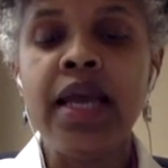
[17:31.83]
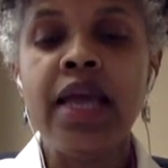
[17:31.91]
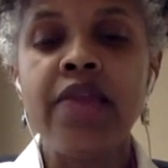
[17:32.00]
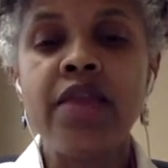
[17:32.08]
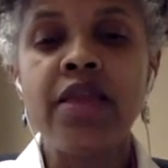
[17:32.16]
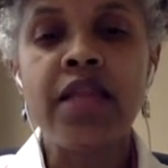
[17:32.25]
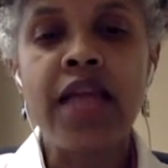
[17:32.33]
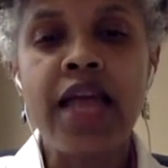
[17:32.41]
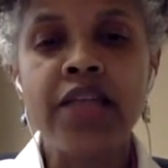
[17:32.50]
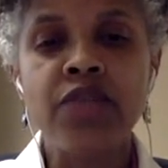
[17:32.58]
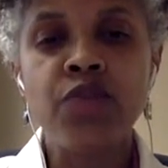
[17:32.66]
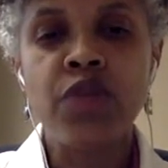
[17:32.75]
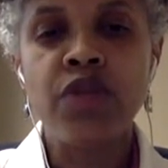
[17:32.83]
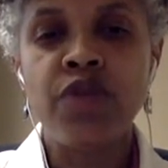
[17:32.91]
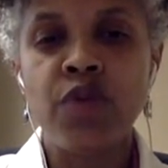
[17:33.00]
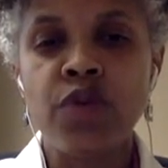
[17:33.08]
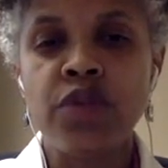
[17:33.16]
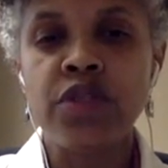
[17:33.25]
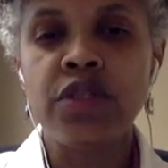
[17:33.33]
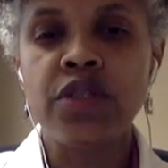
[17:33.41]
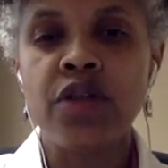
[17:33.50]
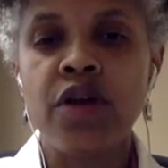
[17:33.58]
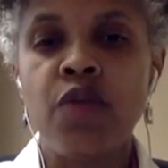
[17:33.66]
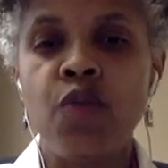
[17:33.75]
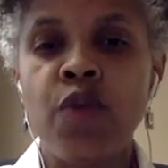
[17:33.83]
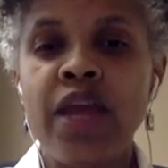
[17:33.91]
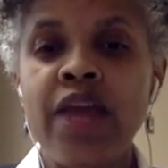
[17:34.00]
And then the last really focuses on what